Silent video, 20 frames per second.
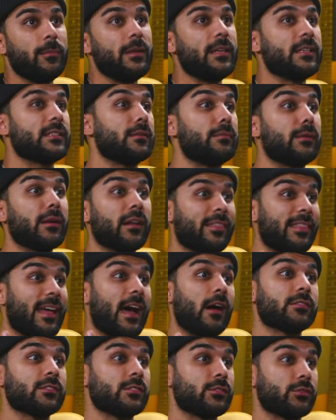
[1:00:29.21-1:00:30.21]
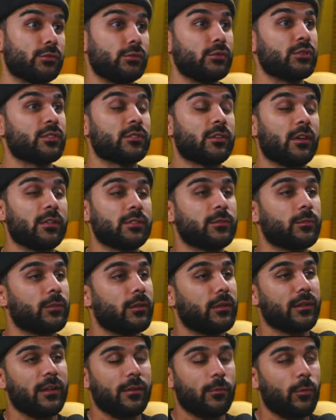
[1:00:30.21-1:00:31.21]
me is to build a thousand schools across the
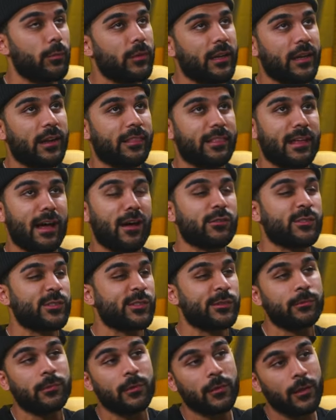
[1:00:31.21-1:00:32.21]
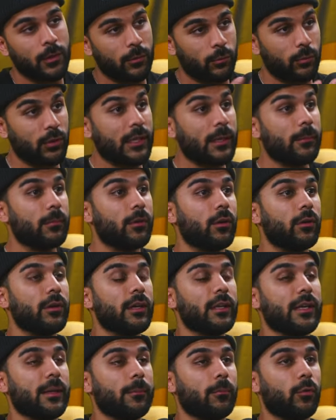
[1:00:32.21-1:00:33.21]
world. And when we get a thousand, we'll keep going
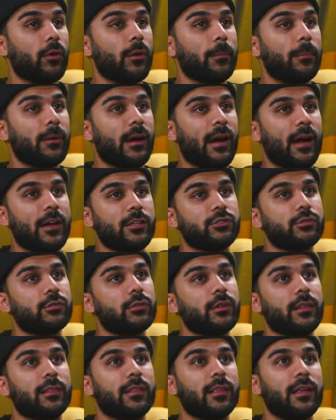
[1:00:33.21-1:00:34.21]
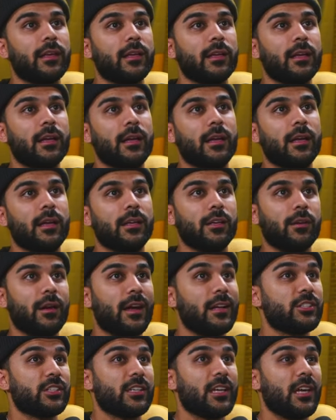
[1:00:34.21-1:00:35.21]
and get more. But I truly think, you know,
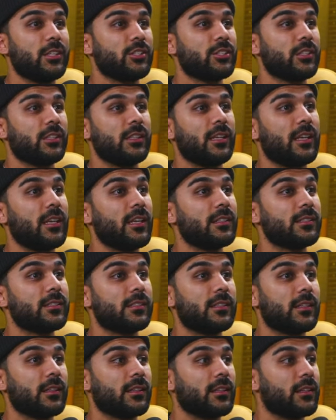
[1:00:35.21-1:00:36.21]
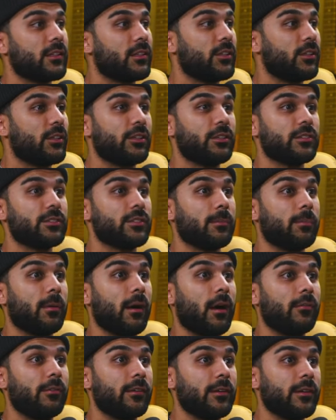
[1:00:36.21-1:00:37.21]
education is the cure to
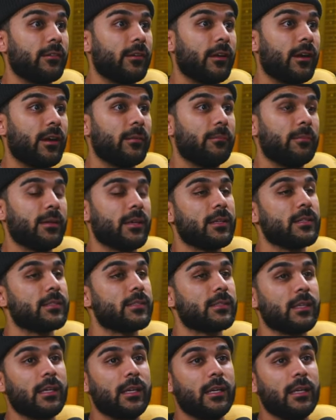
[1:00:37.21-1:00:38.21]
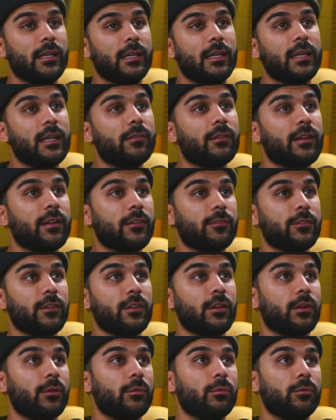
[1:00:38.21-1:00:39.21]
poverty, right? Because even if, you
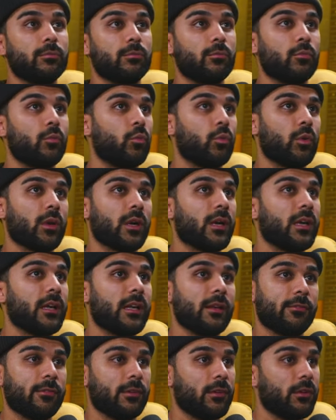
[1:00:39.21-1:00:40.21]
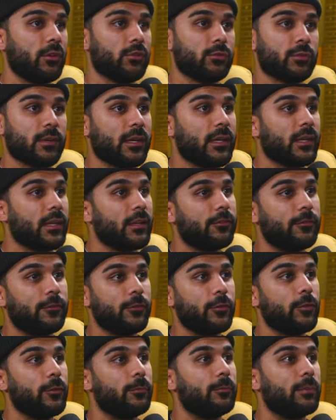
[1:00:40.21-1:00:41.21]
know, we're going to give clothes, we're going to give
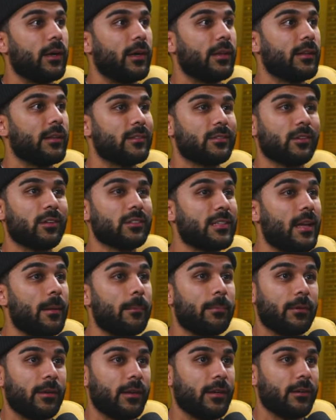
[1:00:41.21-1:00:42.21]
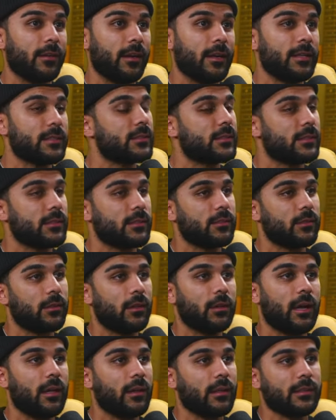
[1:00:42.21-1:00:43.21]
food, but it's all temporary, right? It's,
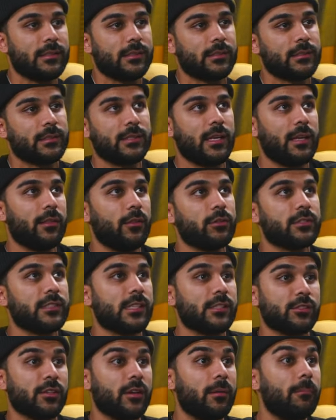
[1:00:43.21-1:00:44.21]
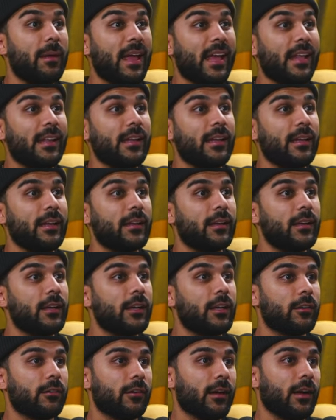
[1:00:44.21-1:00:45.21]
I like to say those things are a band aid,
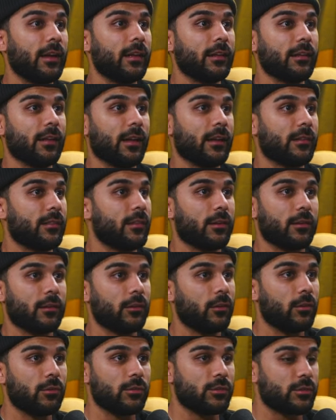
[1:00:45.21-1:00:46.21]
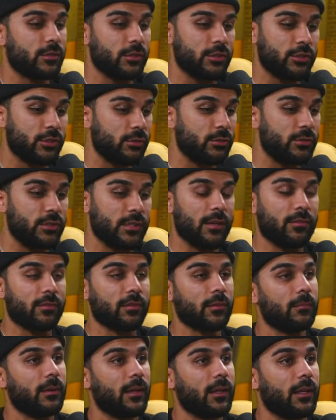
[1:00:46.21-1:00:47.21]
right? Like the clothes, the shoes you give
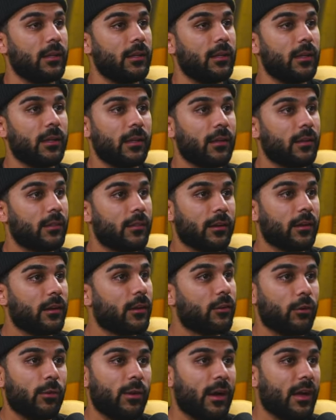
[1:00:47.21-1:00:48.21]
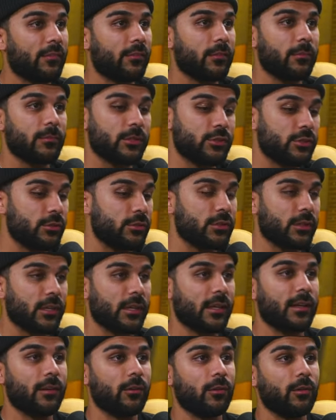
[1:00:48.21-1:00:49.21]
somebody, they're going to grow out of them. The shoes are going
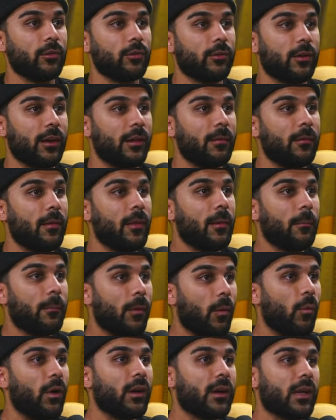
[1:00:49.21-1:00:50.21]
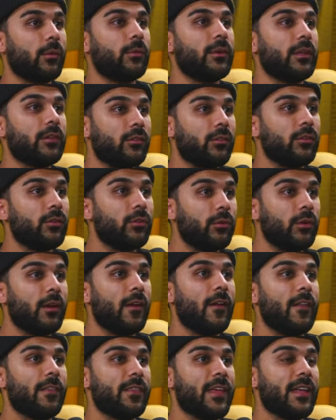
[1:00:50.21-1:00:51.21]
to get old, right? But what can we do
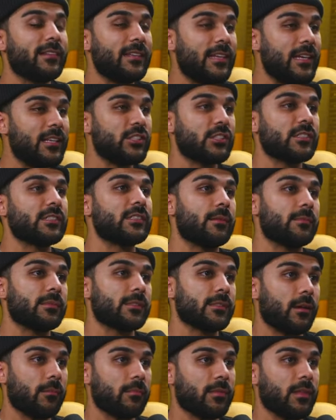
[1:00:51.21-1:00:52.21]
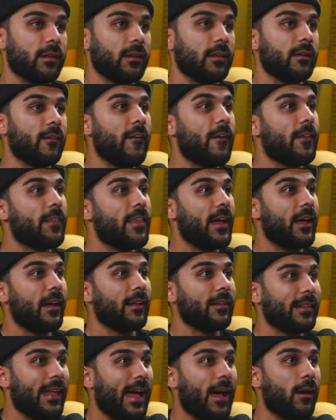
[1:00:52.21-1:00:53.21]
that teaches them something that
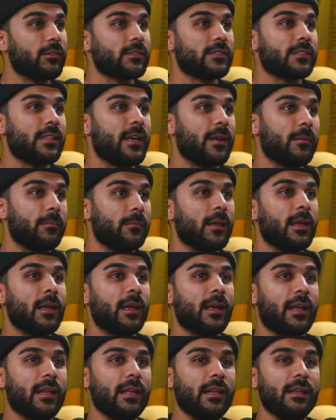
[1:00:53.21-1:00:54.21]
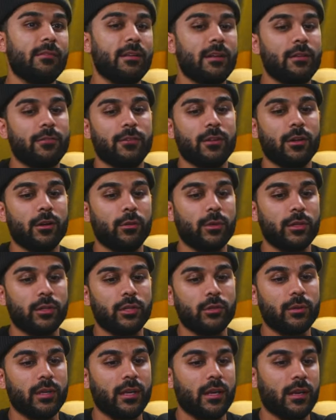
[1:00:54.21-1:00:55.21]
allows them, and even if, you know, we
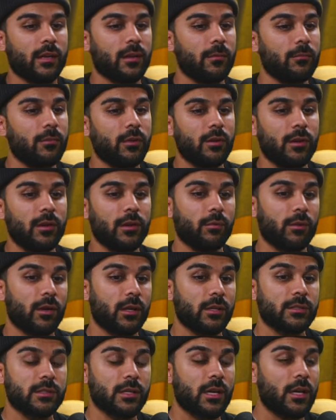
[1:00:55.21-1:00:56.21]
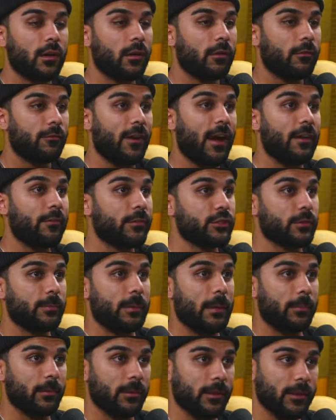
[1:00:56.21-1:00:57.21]
do it in a community where it's 500
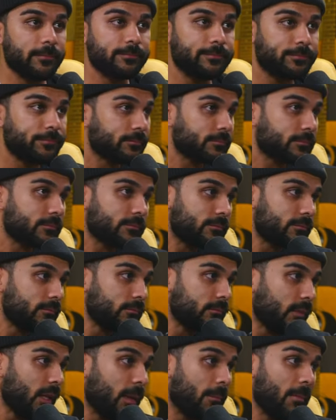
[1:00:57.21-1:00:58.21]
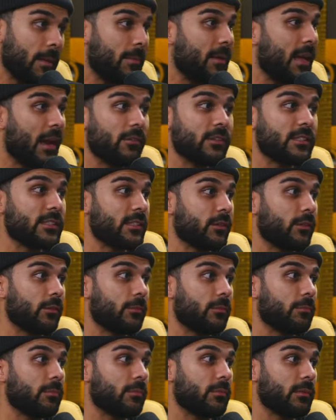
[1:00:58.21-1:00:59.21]
people in, maybe every
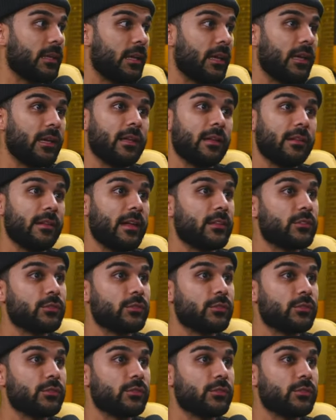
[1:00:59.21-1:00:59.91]
single kid in that